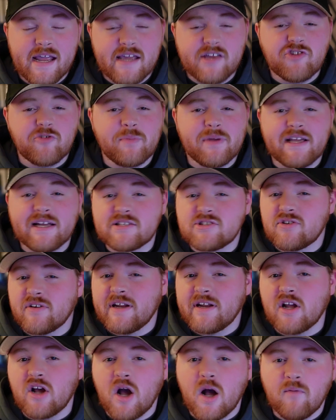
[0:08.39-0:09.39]
either because they're
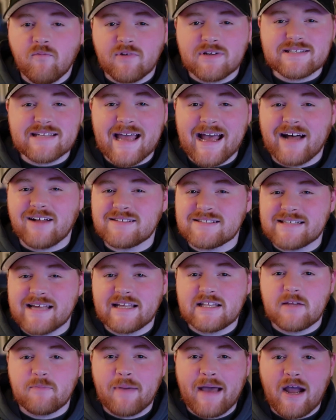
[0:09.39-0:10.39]
in a conference
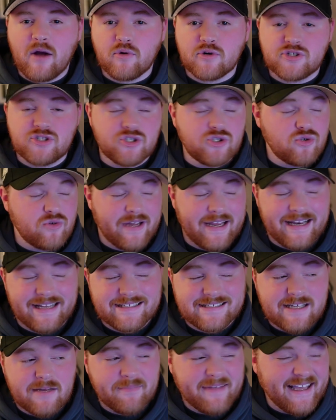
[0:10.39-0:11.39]
outside the Power 2 and
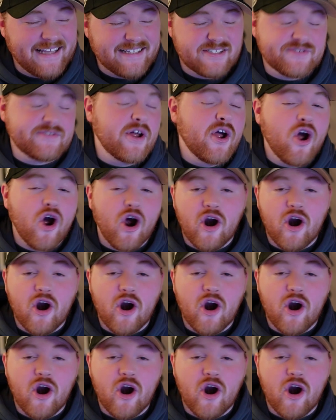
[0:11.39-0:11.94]
in some cases